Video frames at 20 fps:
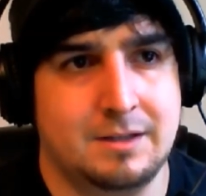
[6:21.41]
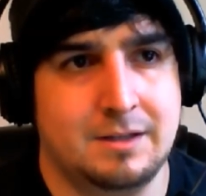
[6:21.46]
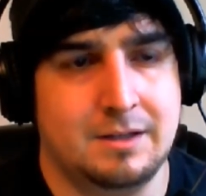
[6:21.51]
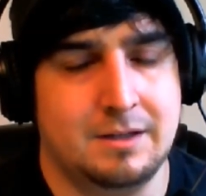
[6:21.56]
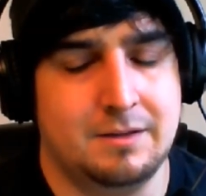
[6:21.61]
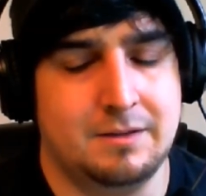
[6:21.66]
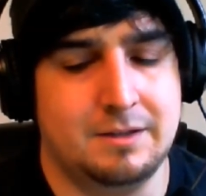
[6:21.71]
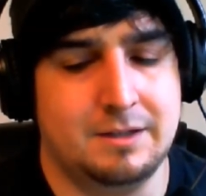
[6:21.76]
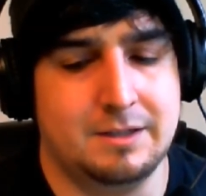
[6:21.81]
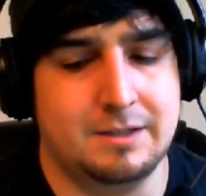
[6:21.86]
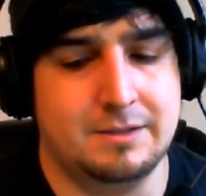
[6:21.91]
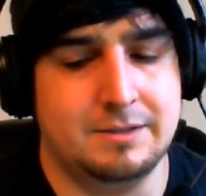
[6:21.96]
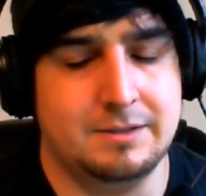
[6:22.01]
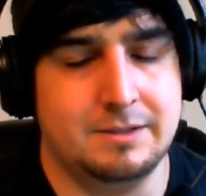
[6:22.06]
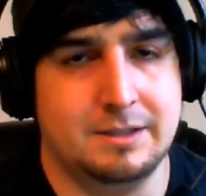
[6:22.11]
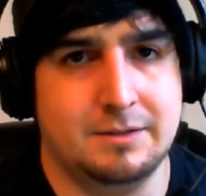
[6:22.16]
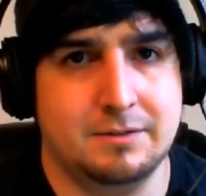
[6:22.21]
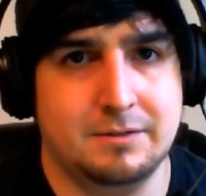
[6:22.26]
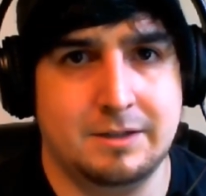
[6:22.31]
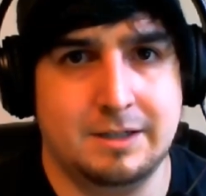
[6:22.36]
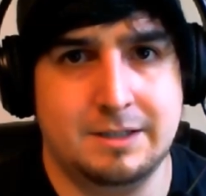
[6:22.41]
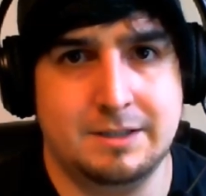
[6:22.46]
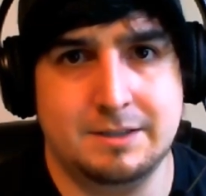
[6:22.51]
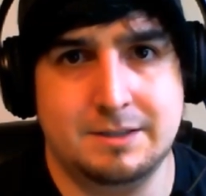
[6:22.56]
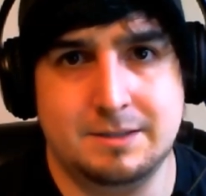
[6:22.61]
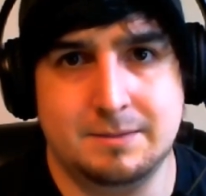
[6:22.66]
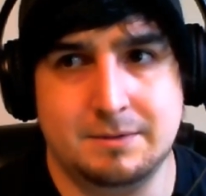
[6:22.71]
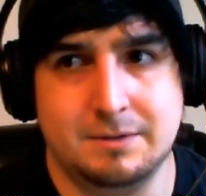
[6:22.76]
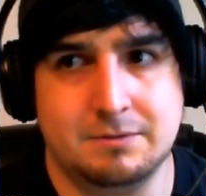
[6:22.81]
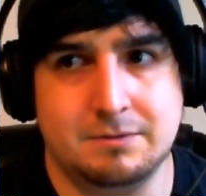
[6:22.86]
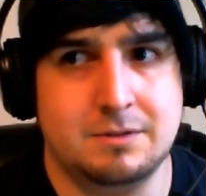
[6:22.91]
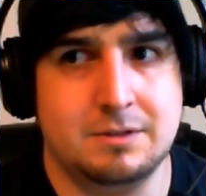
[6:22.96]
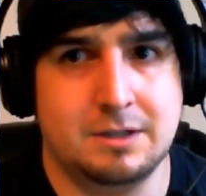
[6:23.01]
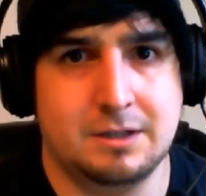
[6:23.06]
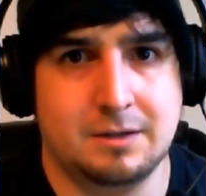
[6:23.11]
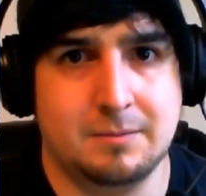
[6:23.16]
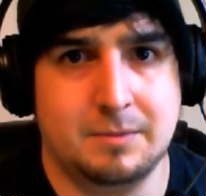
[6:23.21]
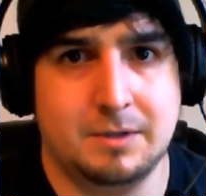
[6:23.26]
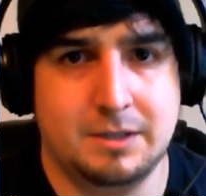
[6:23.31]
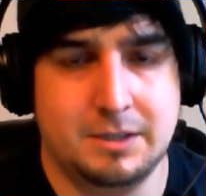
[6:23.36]
that, you know, I did something wrong,
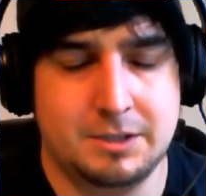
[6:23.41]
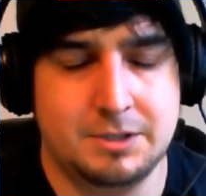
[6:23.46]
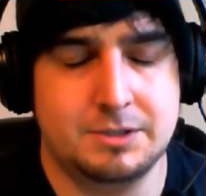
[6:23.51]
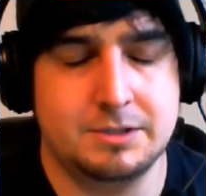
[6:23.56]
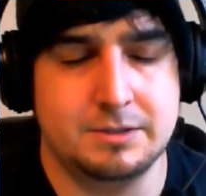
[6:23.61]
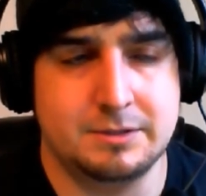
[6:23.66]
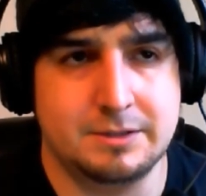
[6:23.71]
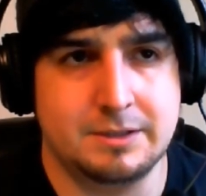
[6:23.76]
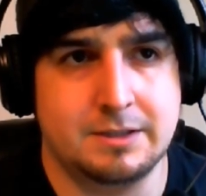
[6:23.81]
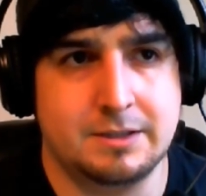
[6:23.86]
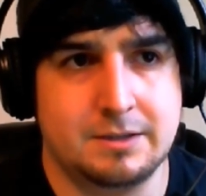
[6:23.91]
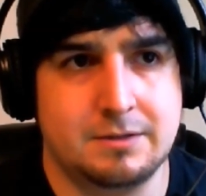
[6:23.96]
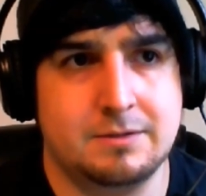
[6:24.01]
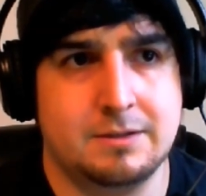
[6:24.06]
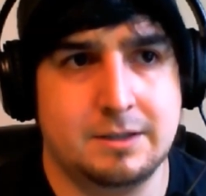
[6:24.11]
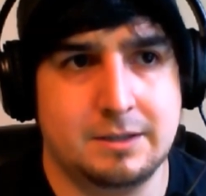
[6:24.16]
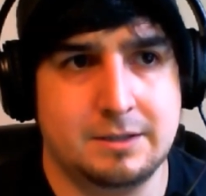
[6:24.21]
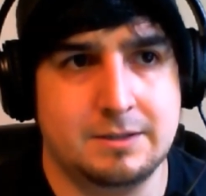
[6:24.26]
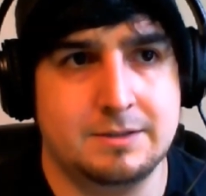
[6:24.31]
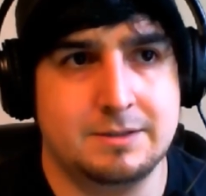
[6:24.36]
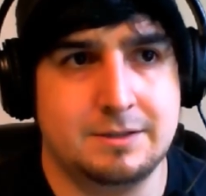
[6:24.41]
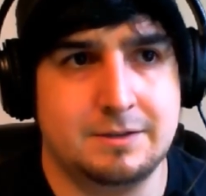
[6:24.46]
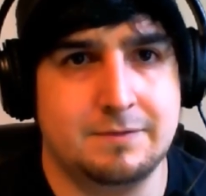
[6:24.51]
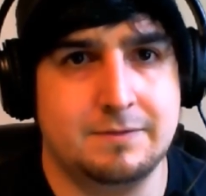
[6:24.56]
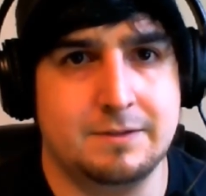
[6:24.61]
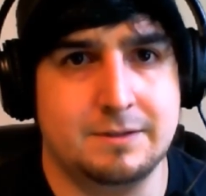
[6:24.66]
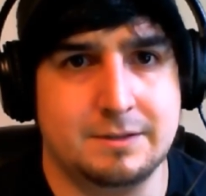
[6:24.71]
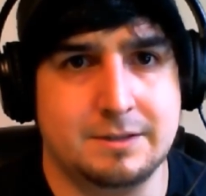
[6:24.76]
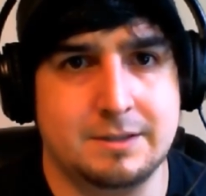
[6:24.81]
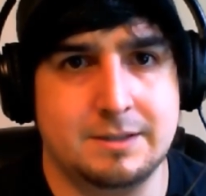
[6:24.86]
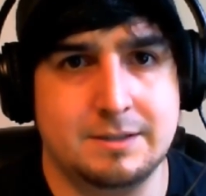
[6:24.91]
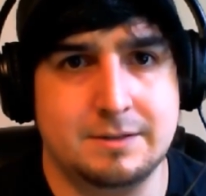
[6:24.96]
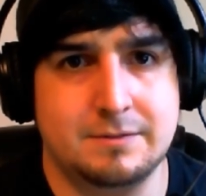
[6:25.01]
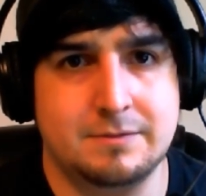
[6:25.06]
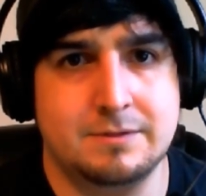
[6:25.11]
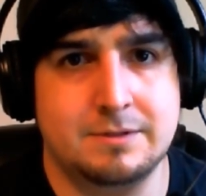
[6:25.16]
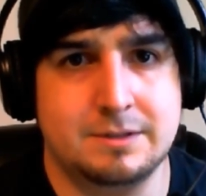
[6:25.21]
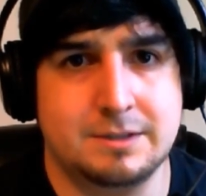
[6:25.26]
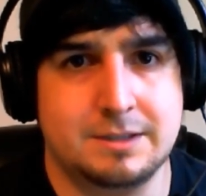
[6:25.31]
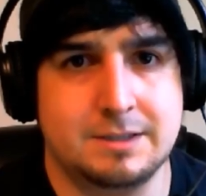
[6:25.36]
got punished. It's like, okay, good stuff. This
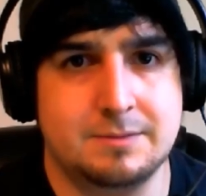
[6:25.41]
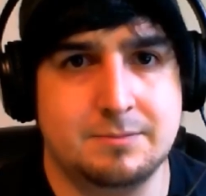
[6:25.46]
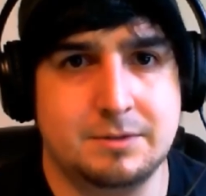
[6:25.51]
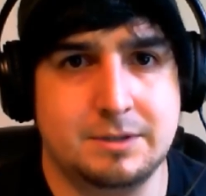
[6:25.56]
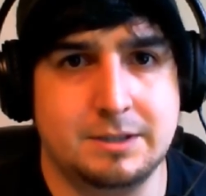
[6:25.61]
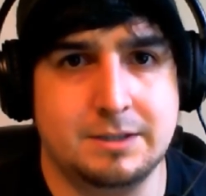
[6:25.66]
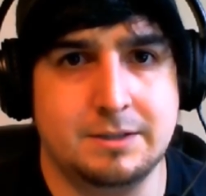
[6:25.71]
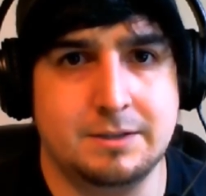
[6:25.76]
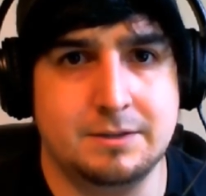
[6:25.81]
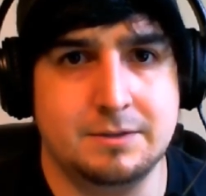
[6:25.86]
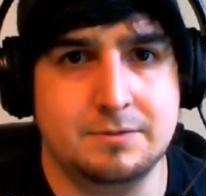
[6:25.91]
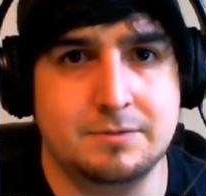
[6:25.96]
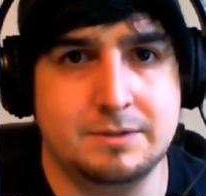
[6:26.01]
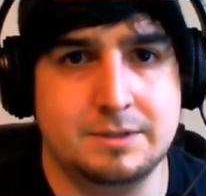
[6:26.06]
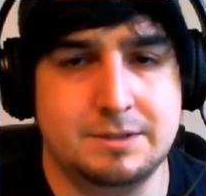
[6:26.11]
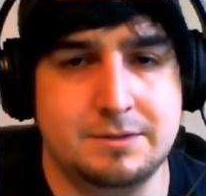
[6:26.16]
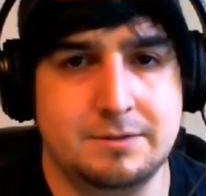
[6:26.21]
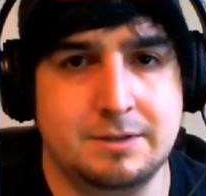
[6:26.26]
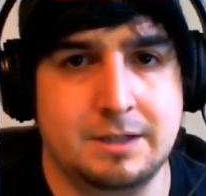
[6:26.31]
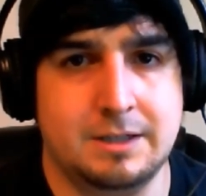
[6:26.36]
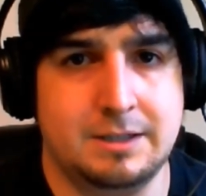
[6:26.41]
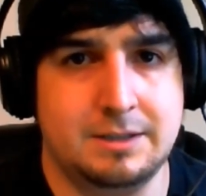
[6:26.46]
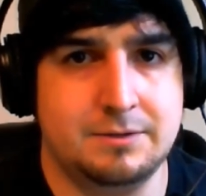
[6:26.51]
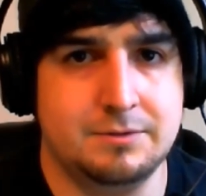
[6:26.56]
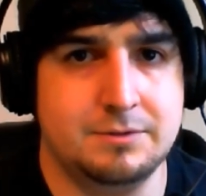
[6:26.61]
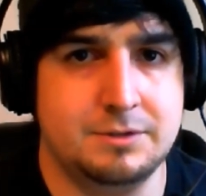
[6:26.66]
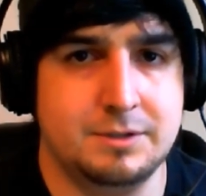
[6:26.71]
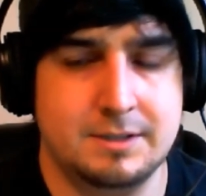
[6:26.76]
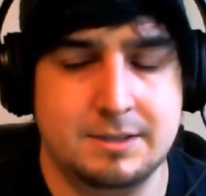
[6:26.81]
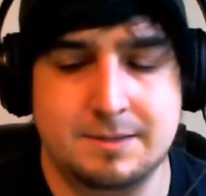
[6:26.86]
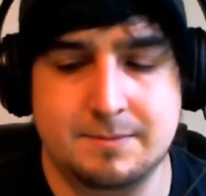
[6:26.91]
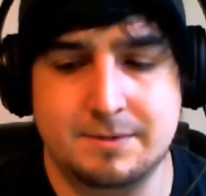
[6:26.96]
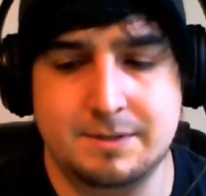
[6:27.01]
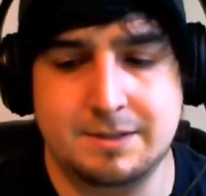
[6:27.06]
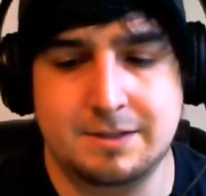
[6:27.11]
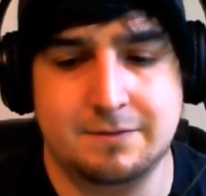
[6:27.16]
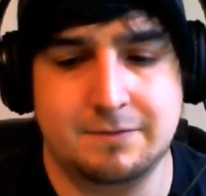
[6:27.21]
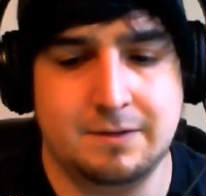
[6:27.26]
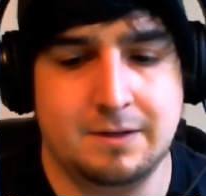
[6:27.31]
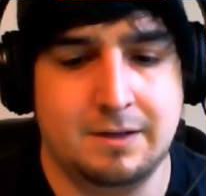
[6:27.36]
guy's pretty good. He knows what he's doing. I need to adjust some
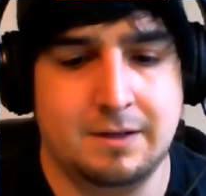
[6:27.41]
stuff.